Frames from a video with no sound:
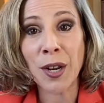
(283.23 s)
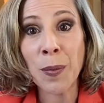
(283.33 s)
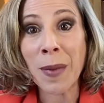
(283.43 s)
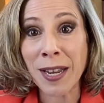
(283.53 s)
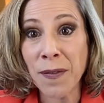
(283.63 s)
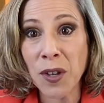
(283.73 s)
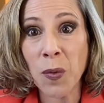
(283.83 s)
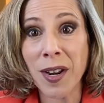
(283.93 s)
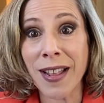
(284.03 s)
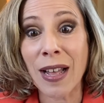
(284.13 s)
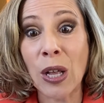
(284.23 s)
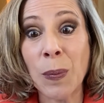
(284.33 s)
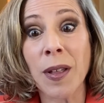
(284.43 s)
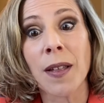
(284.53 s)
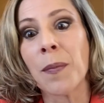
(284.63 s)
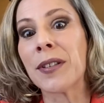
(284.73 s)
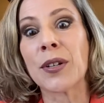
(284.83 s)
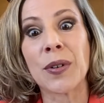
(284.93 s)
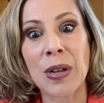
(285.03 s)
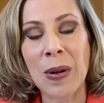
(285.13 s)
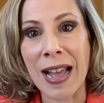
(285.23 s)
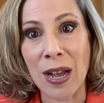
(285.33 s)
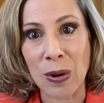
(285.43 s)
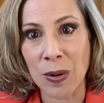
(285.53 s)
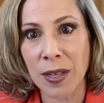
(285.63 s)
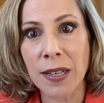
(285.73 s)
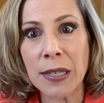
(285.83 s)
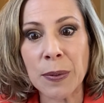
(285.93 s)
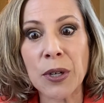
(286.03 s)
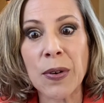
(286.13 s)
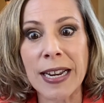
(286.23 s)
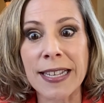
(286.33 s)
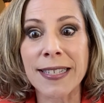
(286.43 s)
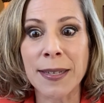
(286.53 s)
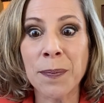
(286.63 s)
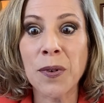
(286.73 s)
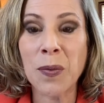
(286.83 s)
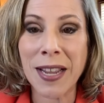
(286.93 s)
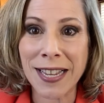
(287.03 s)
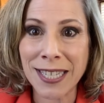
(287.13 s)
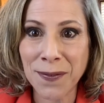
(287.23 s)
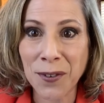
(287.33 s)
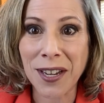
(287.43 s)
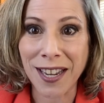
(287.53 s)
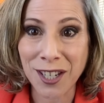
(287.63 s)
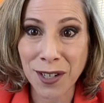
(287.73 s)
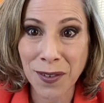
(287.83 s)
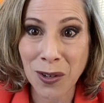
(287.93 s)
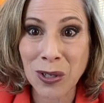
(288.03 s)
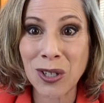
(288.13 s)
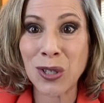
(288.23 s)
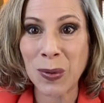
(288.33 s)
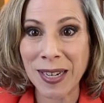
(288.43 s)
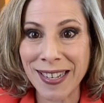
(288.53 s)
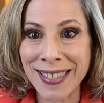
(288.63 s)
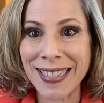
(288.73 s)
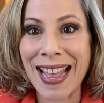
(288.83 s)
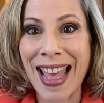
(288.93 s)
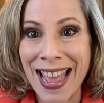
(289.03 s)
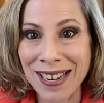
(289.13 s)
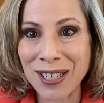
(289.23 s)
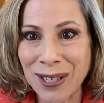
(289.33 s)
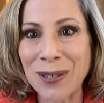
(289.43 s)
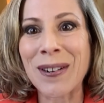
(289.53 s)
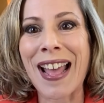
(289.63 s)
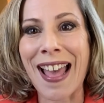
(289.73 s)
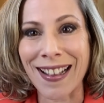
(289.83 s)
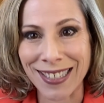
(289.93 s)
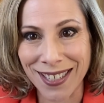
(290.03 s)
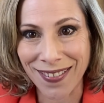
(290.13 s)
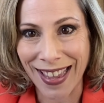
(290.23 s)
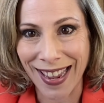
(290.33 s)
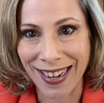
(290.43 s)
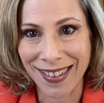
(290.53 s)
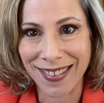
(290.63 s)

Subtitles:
know many of you want to help, but don't know how. So we're creating simple ways for each of you to join us and to activate.